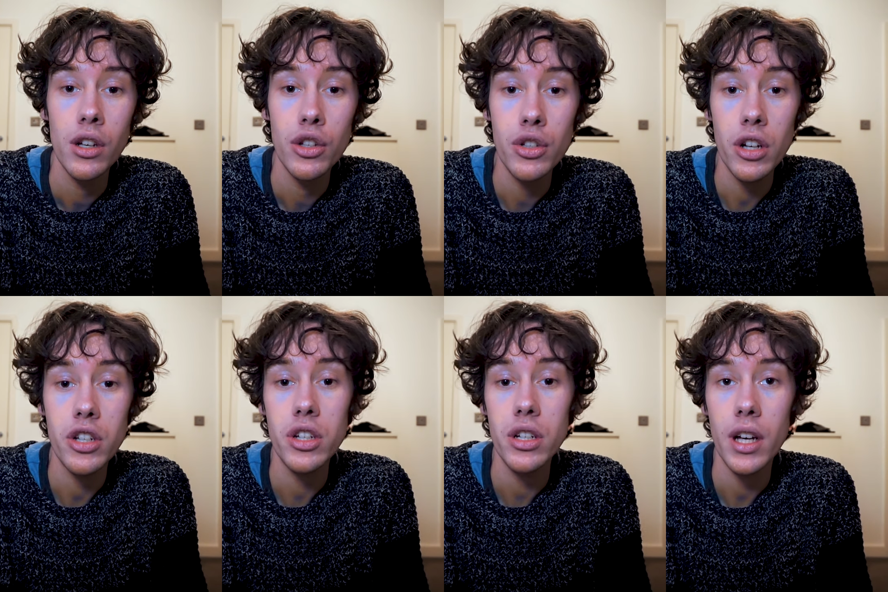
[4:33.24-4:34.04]

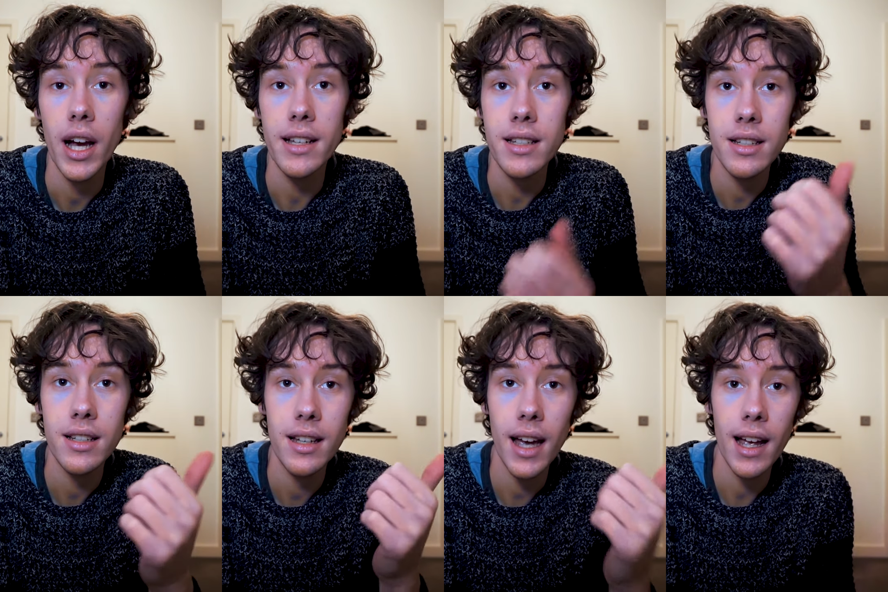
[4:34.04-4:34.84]
such as
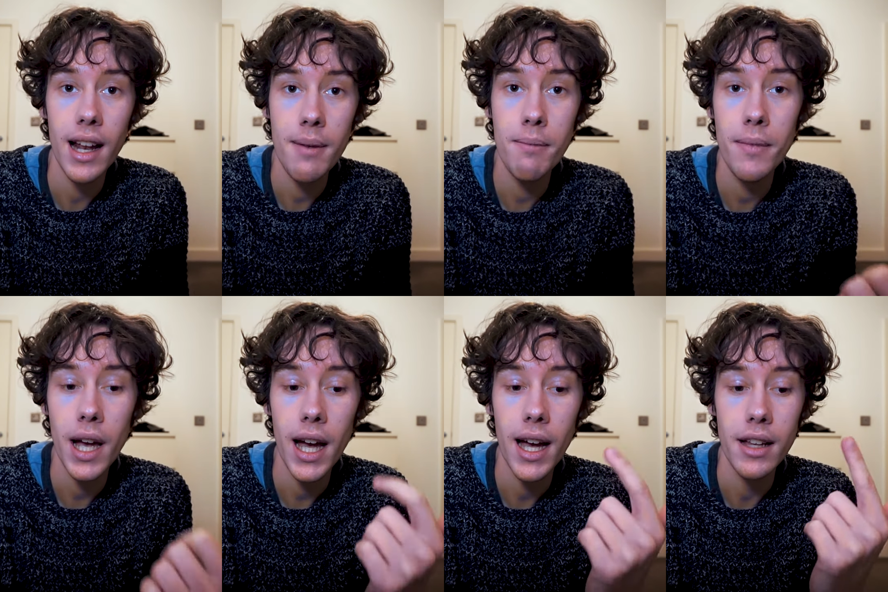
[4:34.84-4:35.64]
KLM
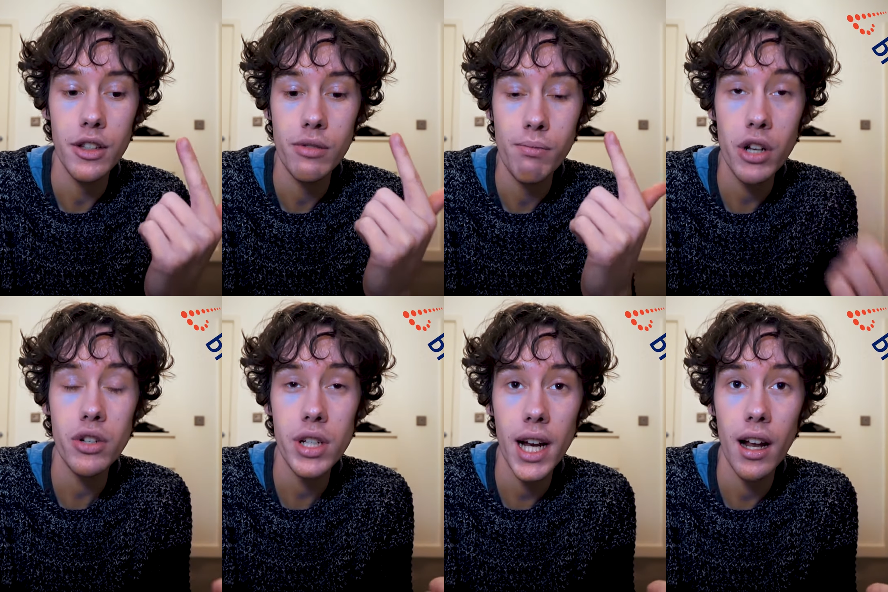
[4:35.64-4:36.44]
and
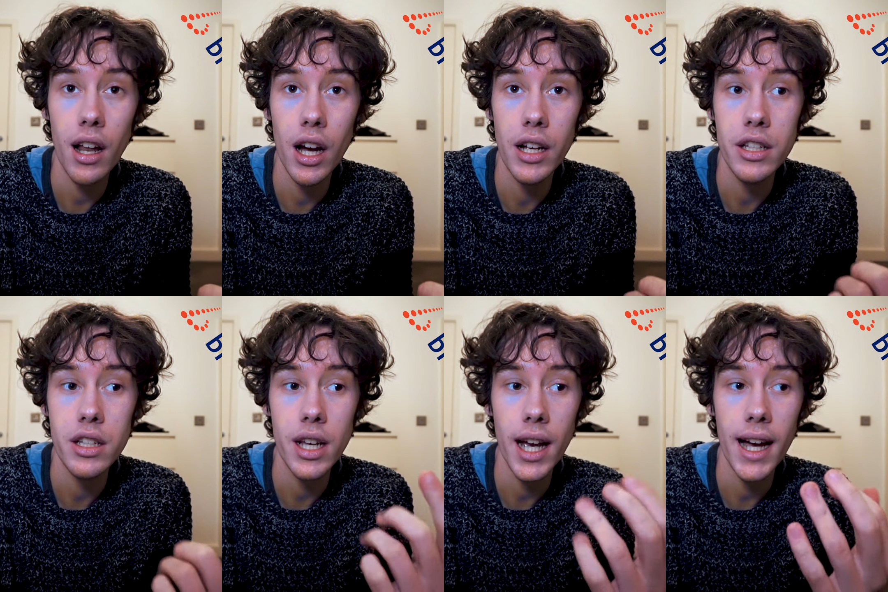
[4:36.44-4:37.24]
Brussels
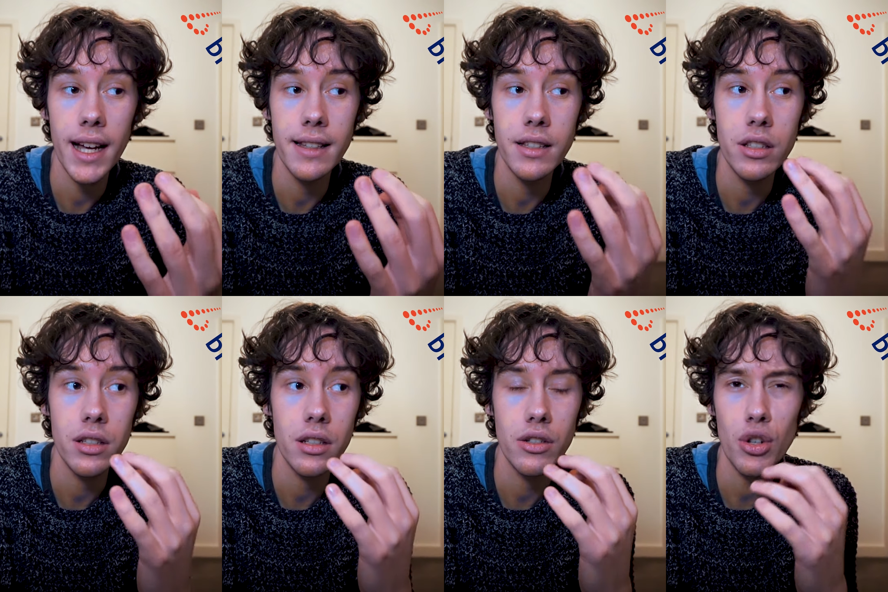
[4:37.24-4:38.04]
Airlines and
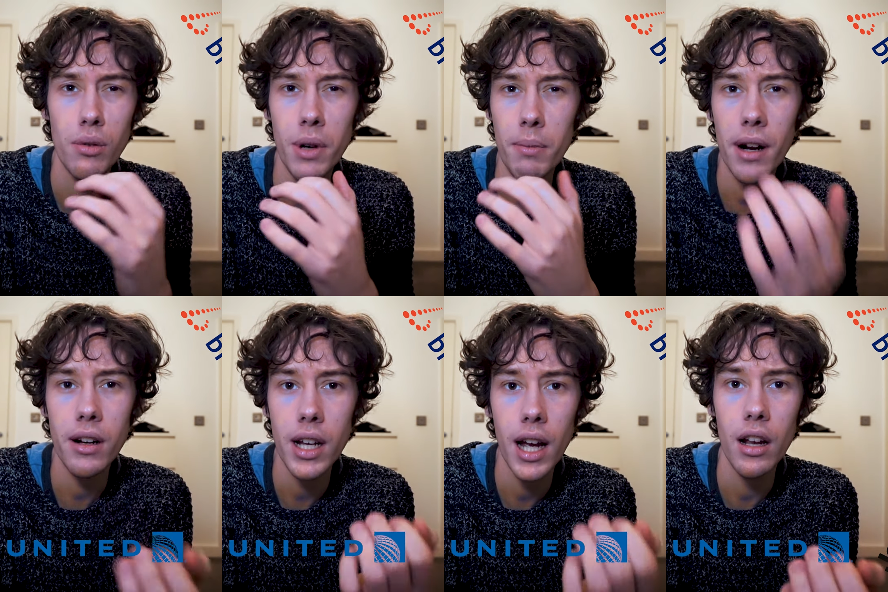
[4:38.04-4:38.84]
some
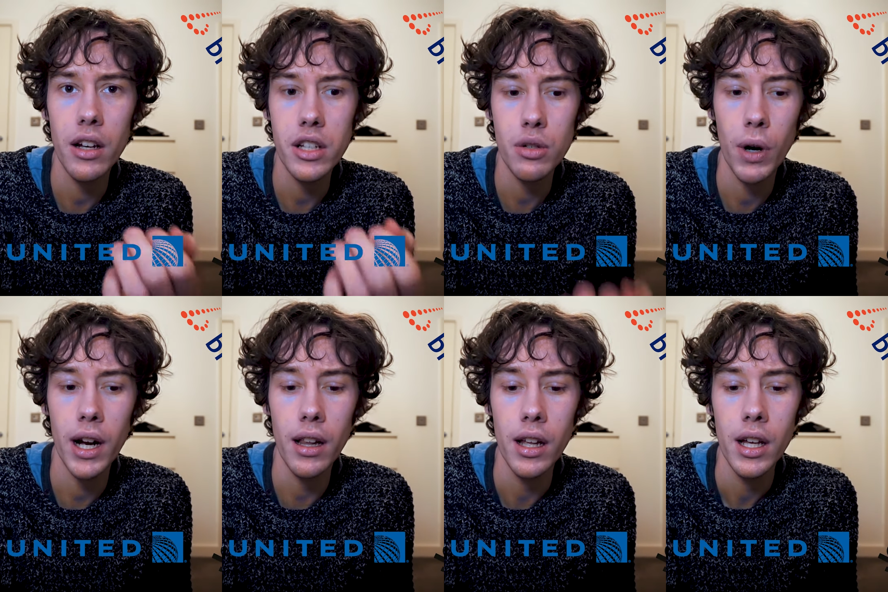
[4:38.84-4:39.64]
American airlines as
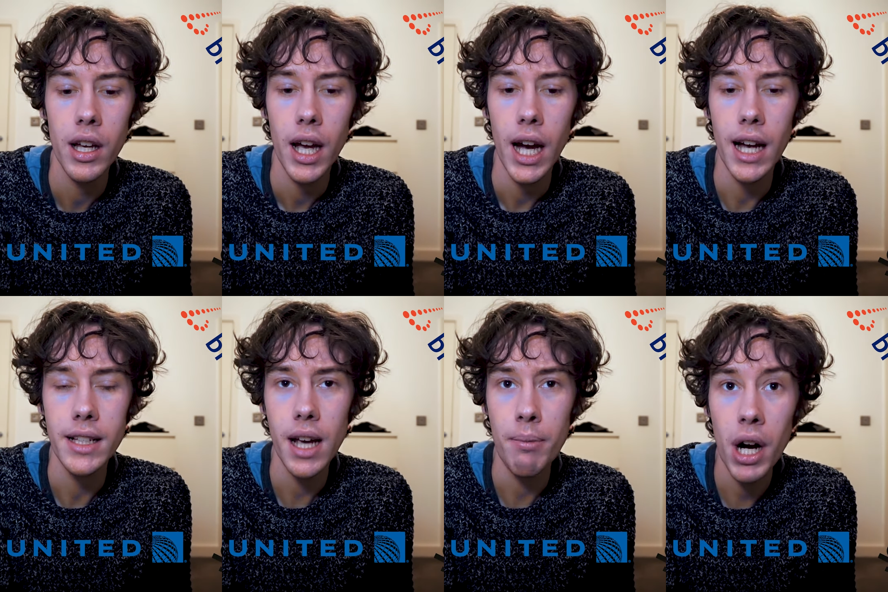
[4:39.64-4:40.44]
well.
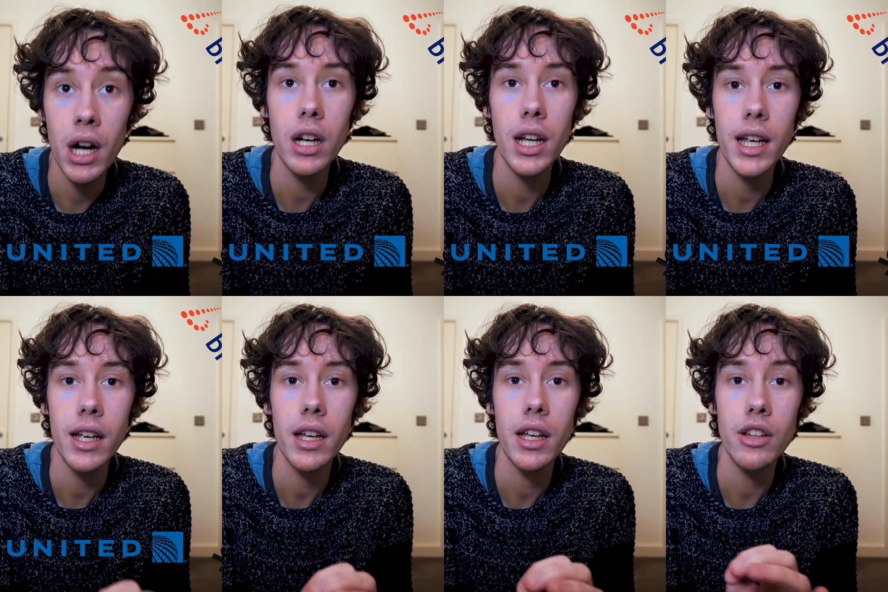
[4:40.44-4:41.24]
And apparently,
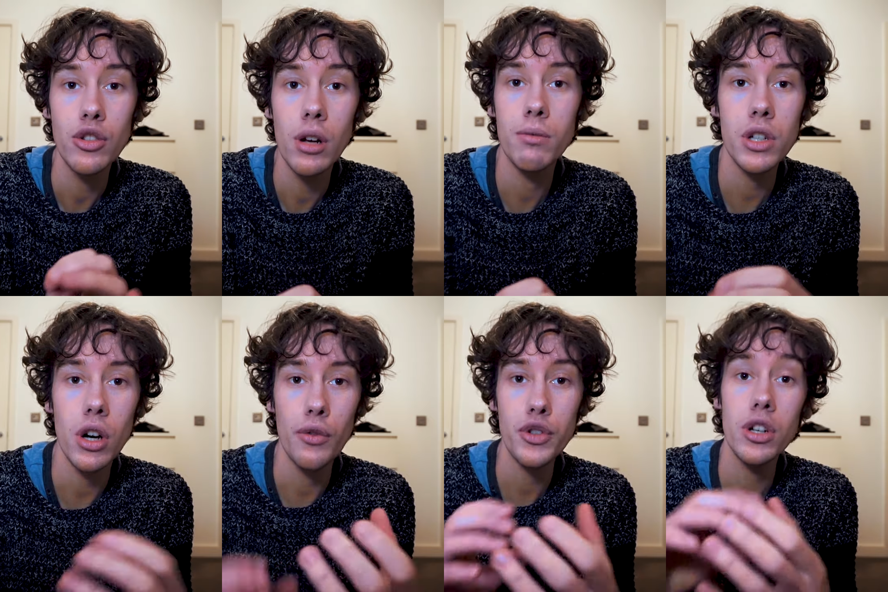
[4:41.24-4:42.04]
in terms
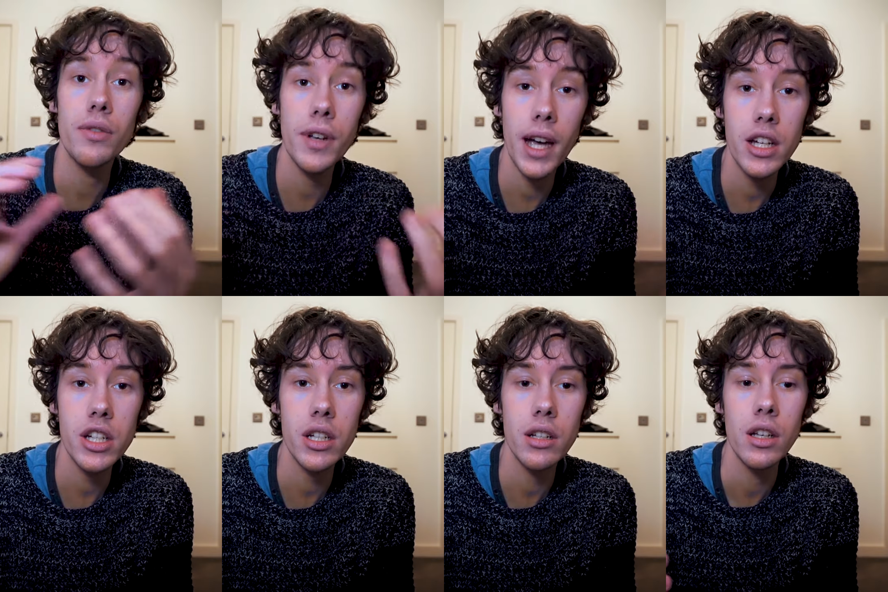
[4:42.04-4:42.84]
of
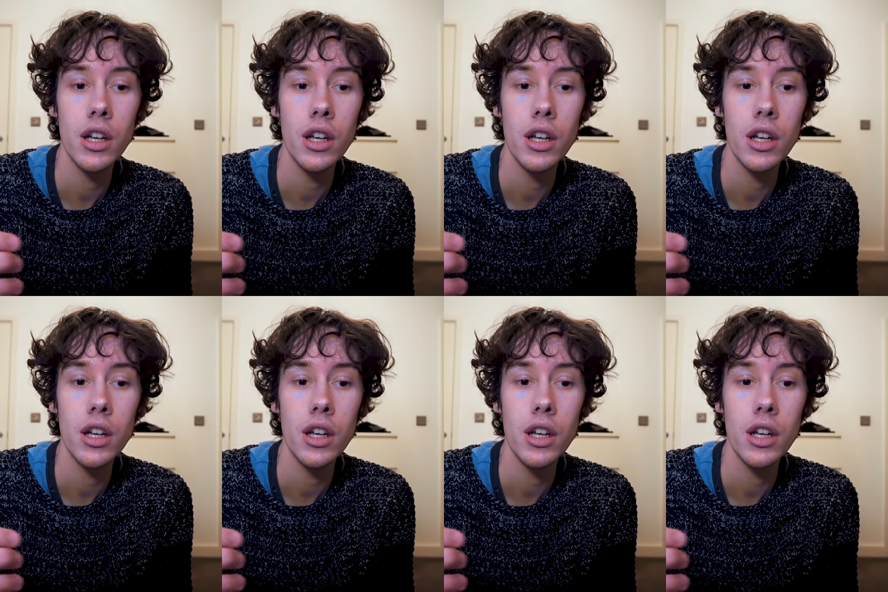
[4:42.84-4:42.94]
certification,